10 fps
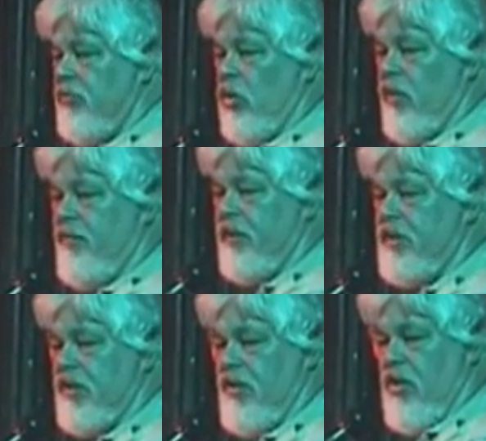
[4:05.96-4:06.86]
eat more
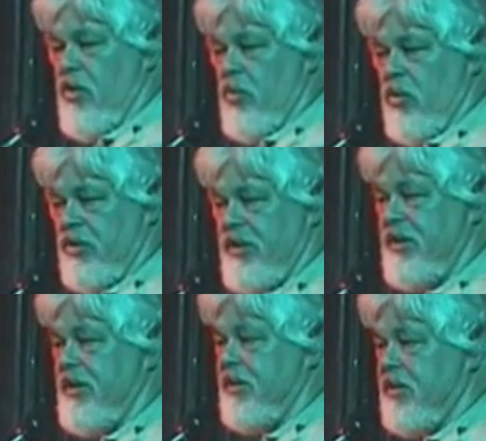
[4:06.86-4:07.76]
fish than all the world's
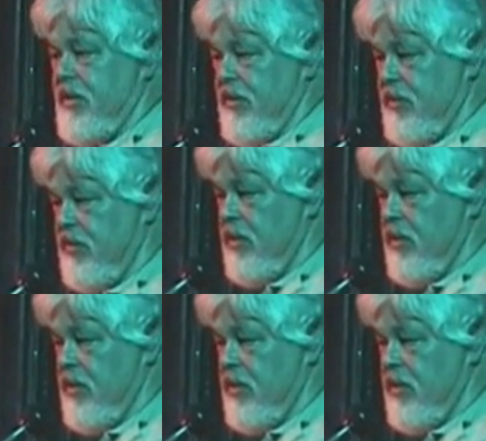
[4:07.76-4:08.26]
seals.